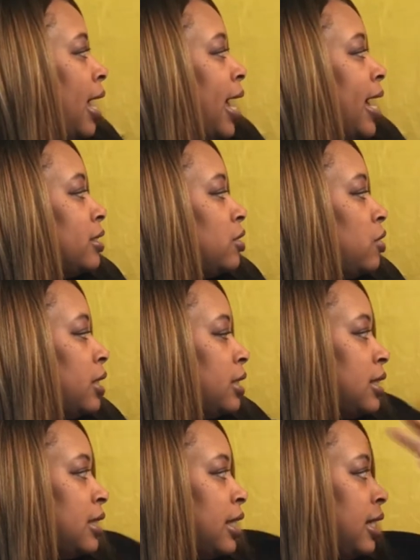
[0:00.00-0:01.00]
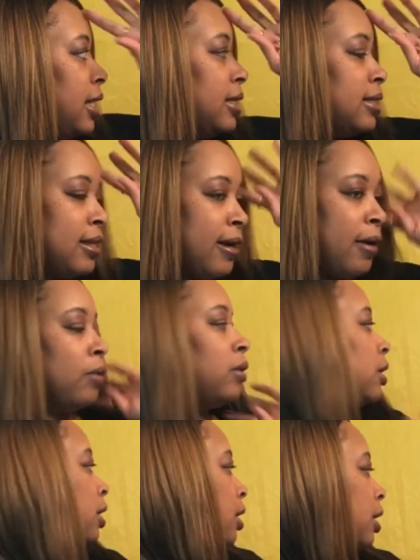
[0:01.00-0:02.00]
as you can see and so
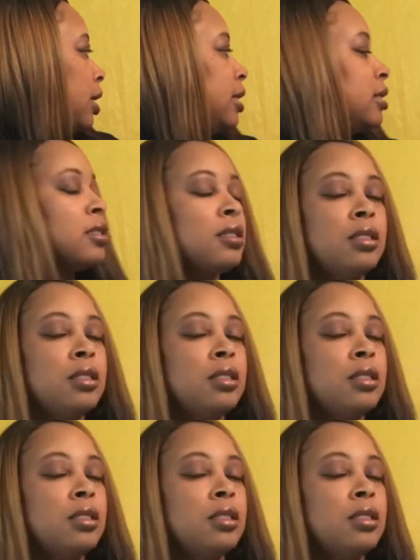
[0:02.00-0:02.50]
it